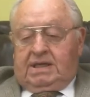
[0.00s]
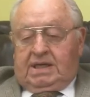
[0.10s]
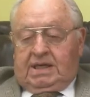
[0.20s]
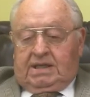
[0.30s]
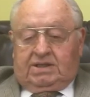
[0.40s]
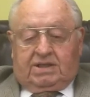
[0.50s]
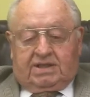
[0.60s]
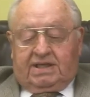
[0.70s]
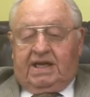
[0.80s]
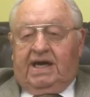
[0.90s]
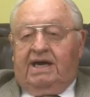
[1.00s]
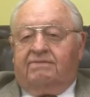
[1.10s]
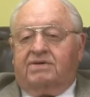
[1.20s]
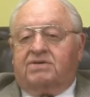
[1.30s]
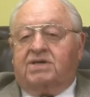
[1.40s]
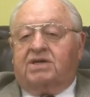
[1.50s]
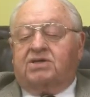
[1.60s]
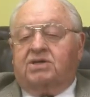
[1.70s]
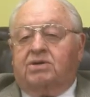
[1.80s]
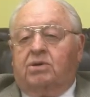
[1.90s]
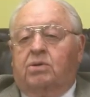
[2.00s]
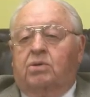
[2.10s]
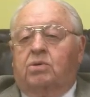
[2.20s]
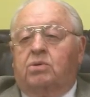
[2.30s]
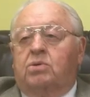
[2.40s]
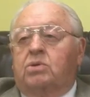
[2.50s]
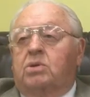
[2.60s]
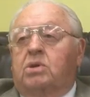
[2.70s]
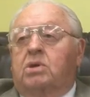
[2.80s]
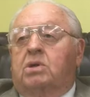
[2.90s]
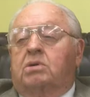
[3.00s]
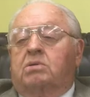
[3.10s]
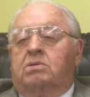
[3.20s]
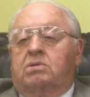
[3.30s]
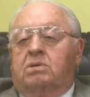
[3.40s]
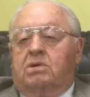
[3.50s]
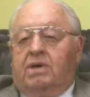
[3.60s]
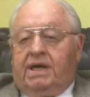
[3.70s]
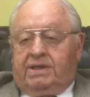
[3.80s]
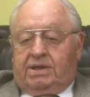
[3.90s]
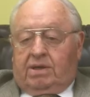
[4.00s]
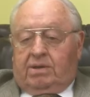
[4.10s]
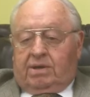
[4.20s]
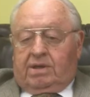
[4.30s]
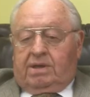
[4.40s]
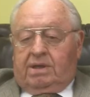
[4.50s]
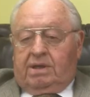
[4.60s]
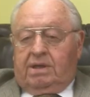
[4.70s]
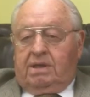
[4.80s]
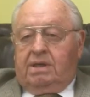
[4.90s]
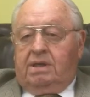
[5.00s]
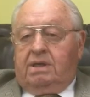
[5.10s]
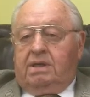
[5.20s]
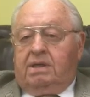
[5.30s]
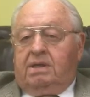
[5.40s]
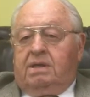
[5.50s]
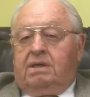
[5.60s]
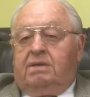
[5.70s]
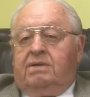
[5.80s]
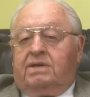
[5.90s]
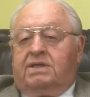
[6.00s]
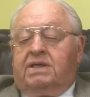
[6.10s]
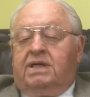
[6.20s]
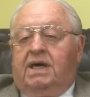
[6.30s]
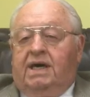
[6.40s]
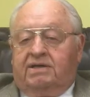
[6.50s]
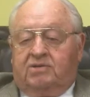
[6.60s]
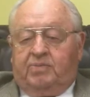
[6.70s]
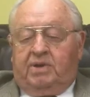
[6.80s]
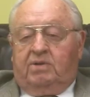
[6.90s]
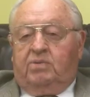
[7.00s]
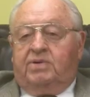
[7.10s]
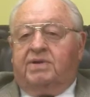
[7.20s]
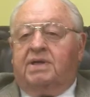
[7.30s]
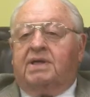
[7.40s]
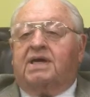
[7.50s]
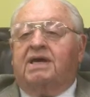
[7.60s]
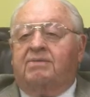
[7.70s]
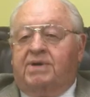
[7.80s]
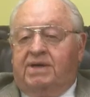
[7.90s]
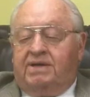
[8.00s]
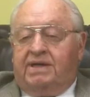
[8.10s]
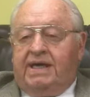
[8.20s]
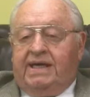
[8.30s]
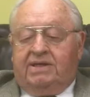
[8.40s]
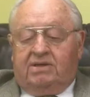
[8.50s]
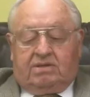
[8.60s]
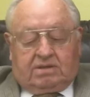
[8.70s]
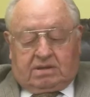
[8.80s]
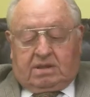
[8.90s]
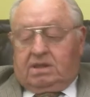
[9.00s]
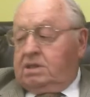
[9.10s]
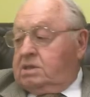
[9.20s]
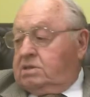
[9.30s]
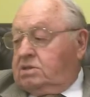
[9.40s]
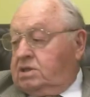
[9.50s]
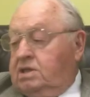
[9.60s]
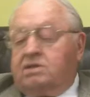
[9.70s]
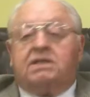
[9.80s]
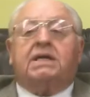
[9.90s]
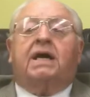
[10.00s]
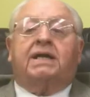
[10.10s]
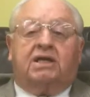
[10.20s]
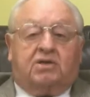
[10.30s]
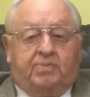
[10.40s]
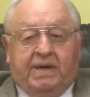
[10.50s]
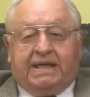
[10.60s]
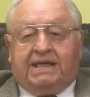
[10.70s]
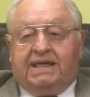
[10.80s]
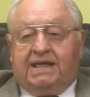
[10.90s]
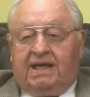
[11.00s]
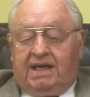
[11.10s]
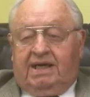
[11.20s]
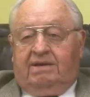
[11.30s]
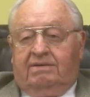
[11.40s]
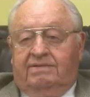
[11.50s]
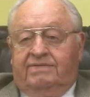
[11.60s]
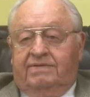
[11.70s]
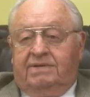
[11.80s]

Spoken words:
And she said, I have a 6-year-old granddaughter that's in the hospital with leukemia, and she is not expected to live.